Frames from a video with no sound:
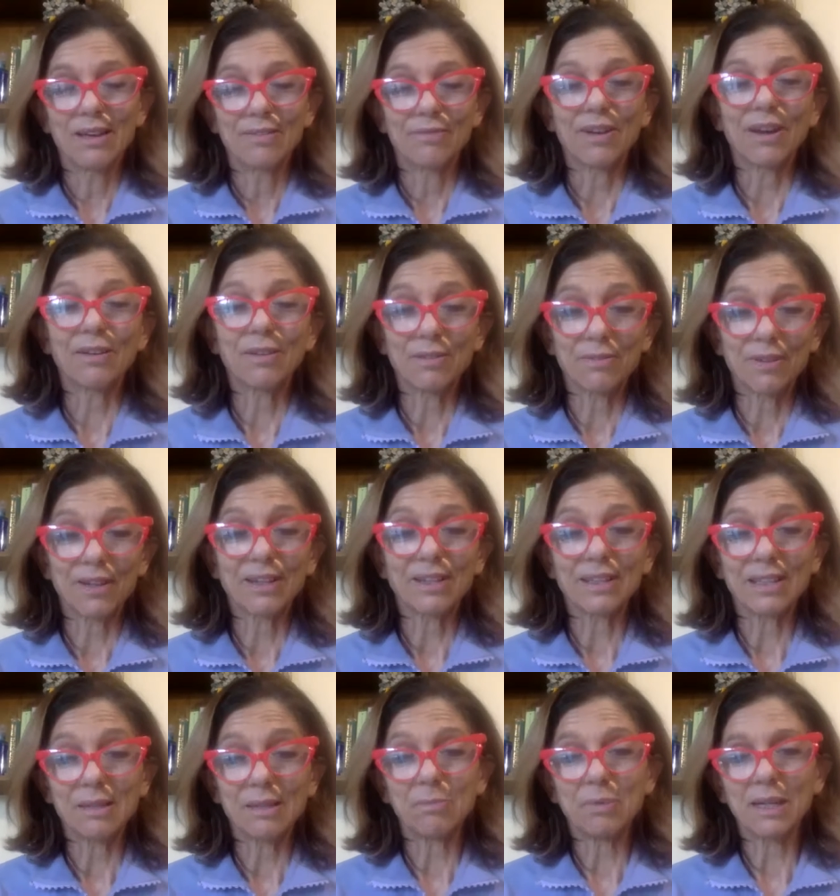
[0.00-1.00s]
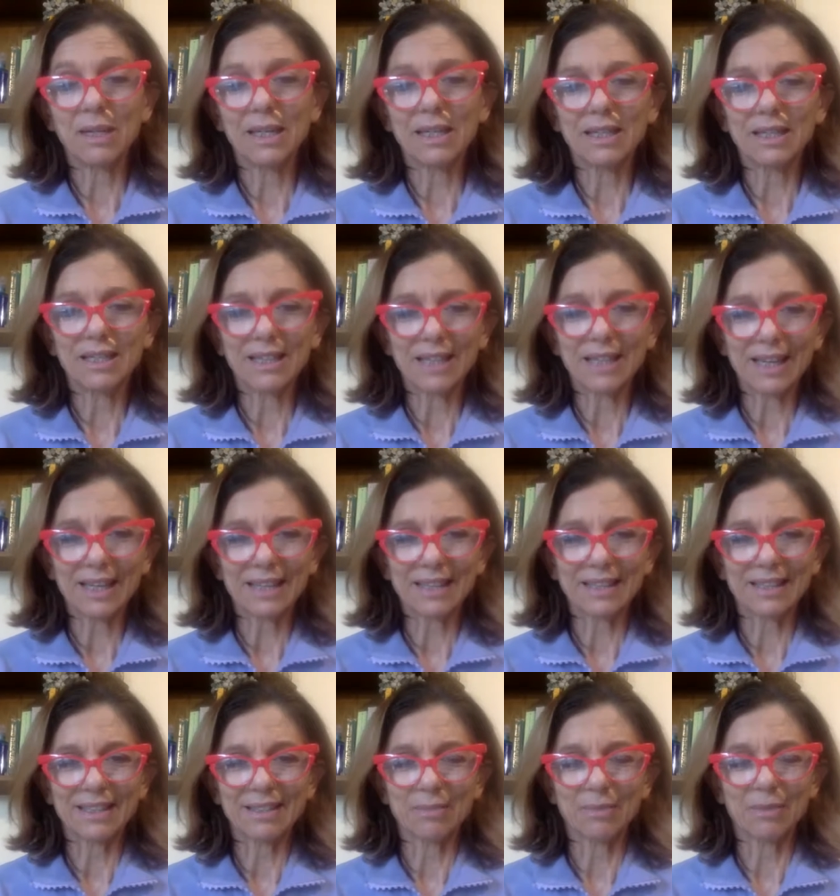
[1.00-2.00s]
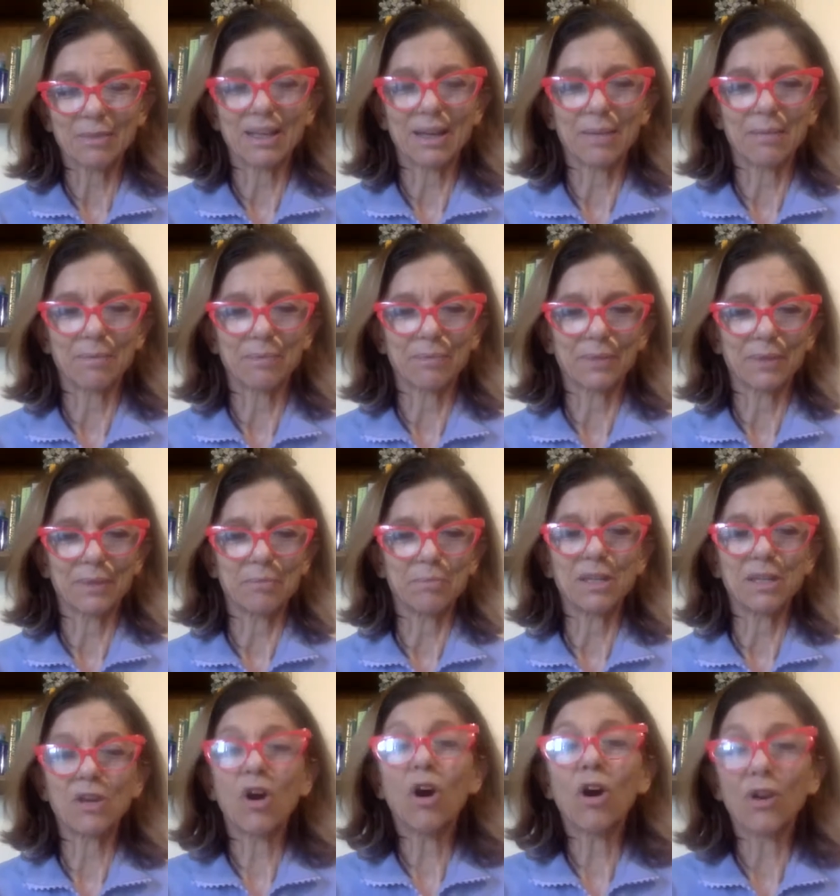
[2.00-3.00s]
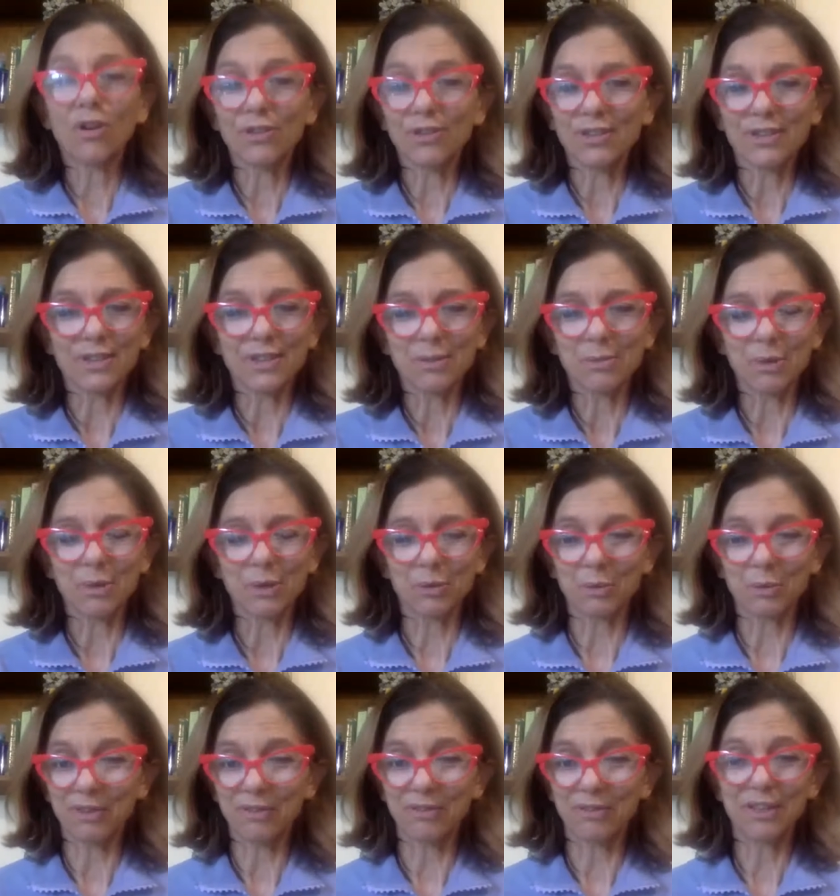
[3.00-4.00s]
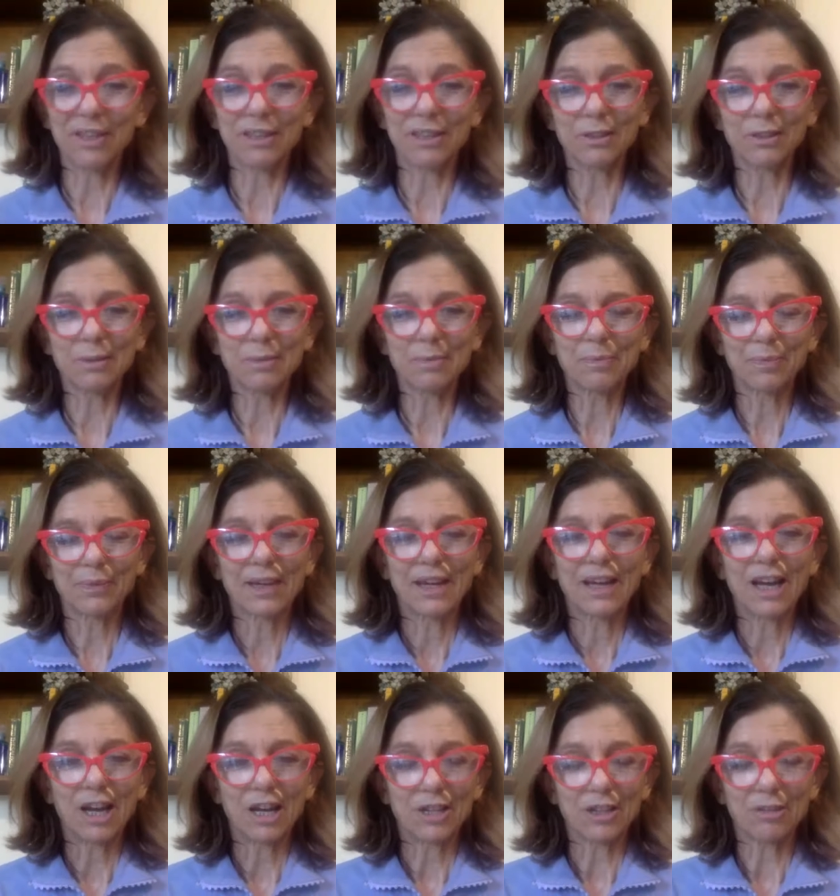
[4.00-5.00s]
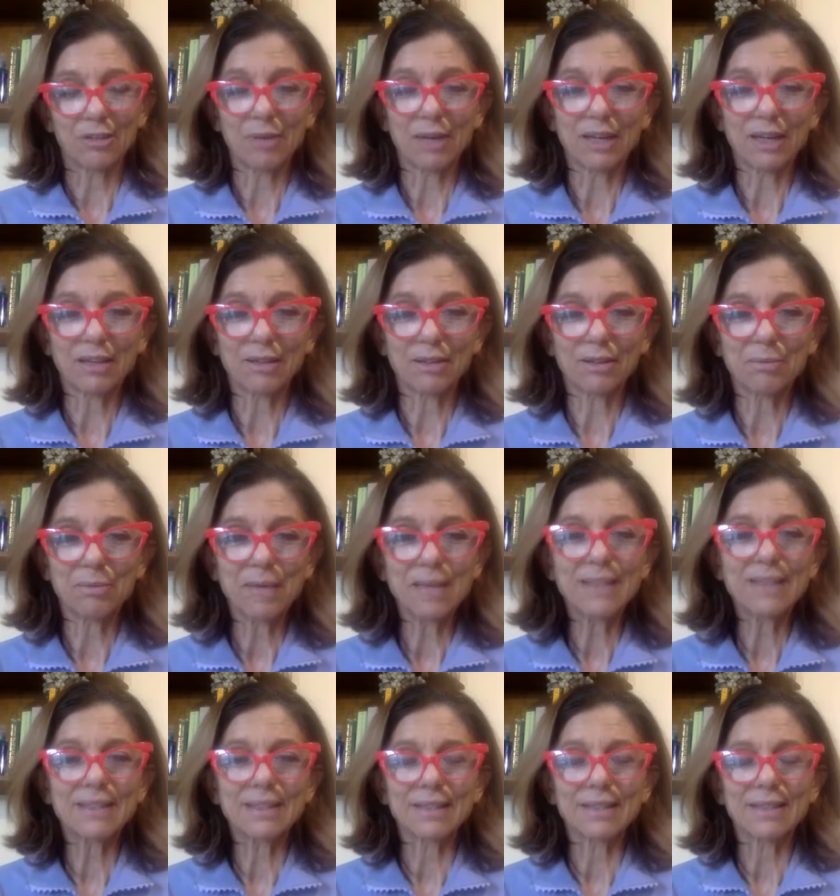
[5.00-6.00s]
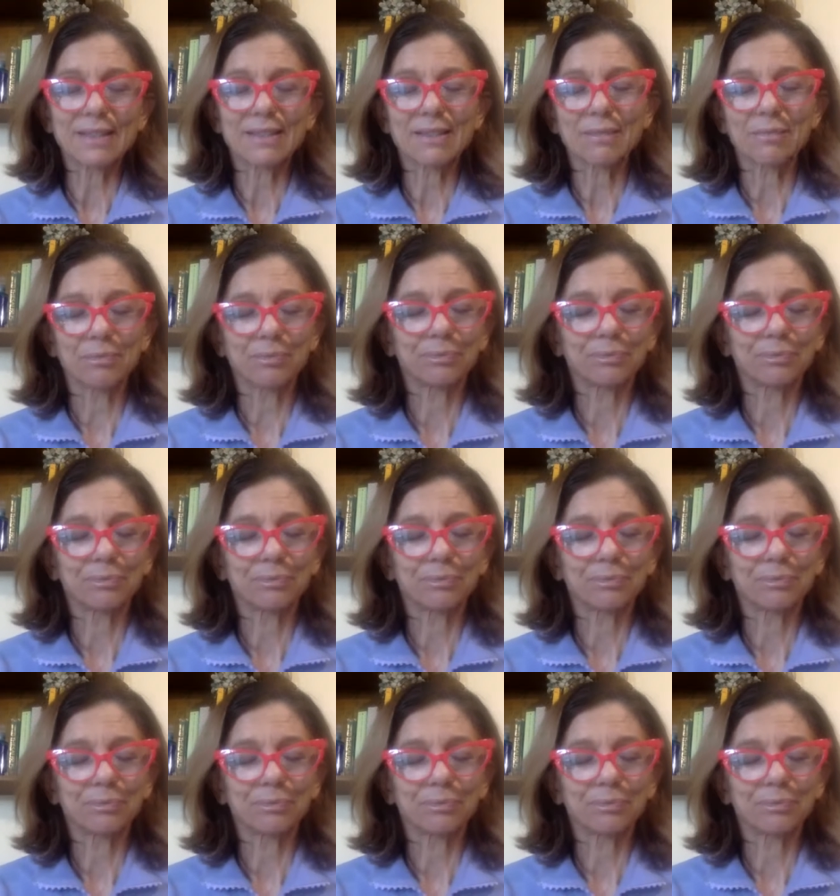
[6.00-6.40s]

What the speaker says: very, very deeply connected with them beyond what we feel on a regular basis.